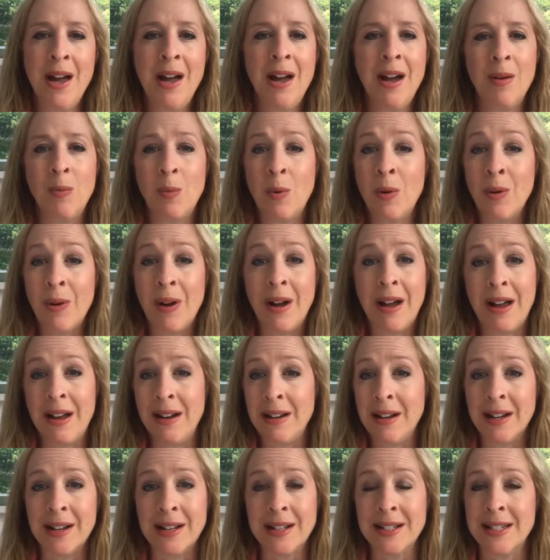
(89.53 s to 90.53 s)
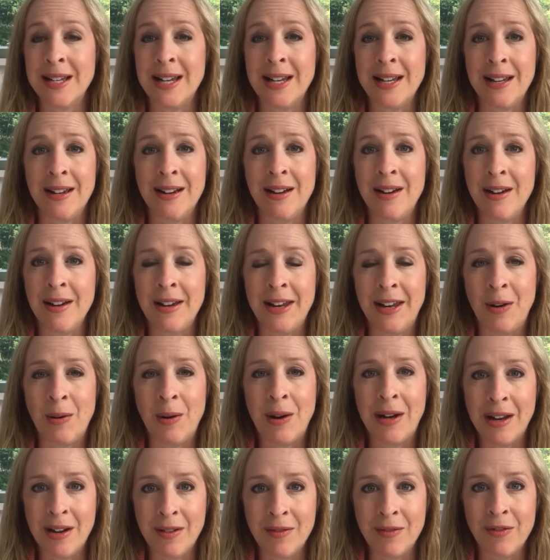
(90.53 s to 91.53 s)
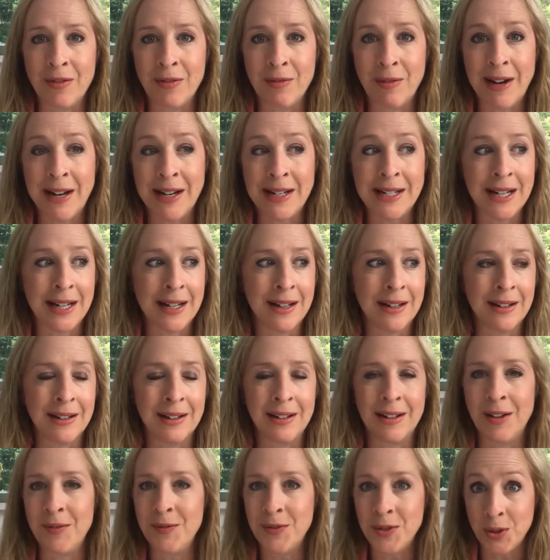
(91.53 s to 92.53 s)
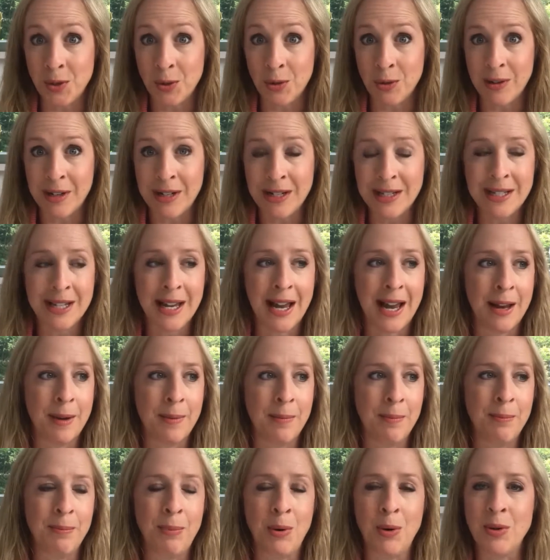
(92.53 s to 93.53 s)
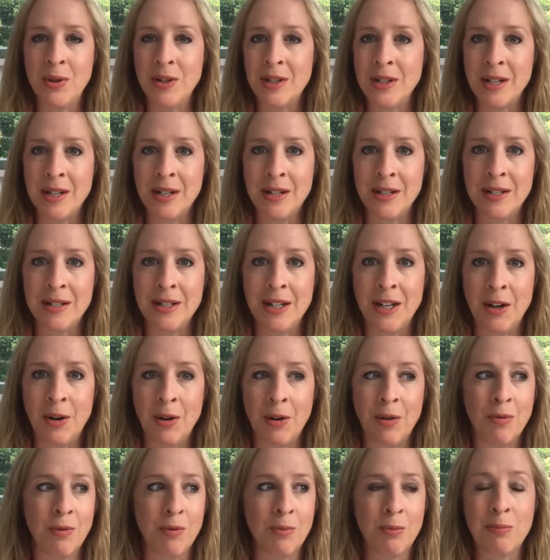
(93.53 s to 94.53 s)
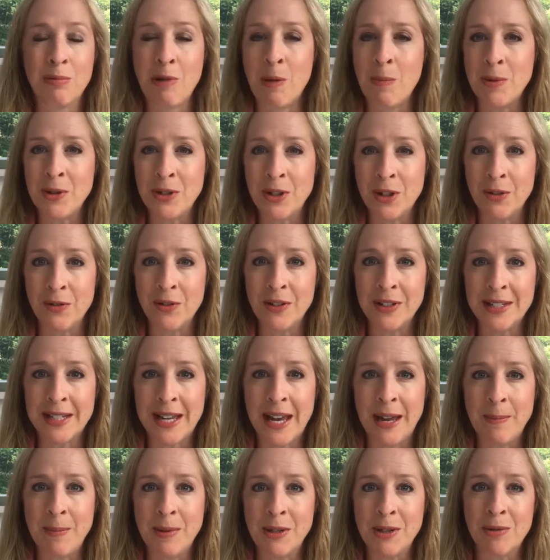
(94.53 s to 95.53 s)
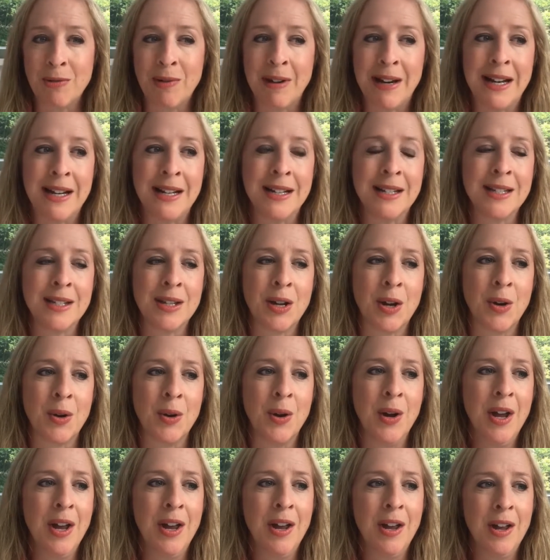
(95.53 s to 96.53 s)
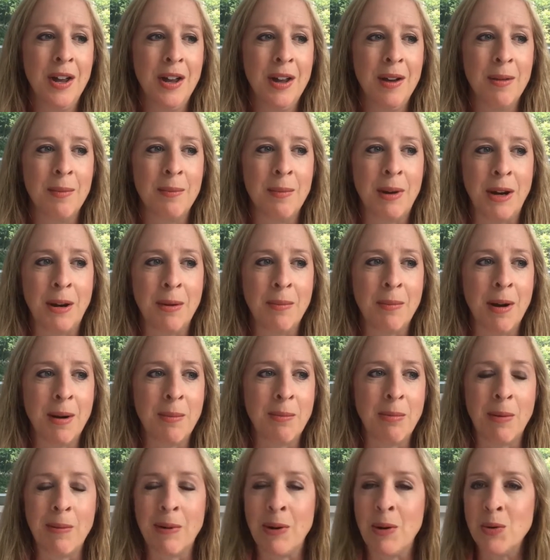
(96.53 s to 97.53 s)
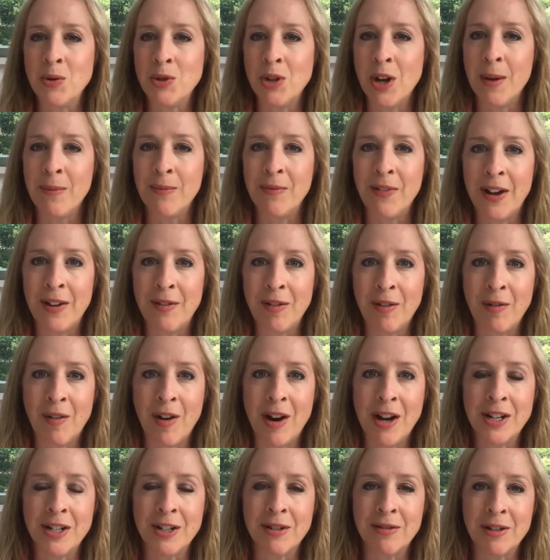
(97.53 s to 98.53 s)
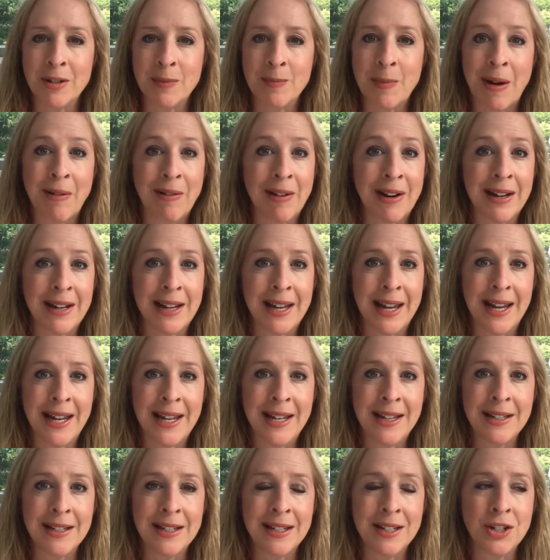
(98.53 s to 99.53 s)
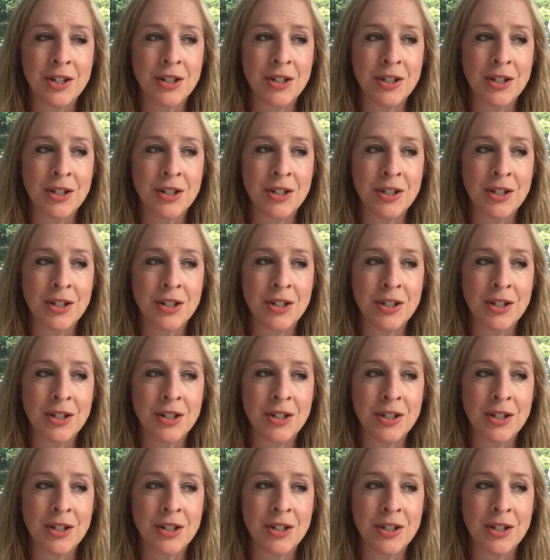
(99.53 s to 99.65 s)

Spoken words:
Well, like I say, I love reading love stories and books that, proper sort of escapist reads. So, my probably all-time favourite writer is Marian Keyes.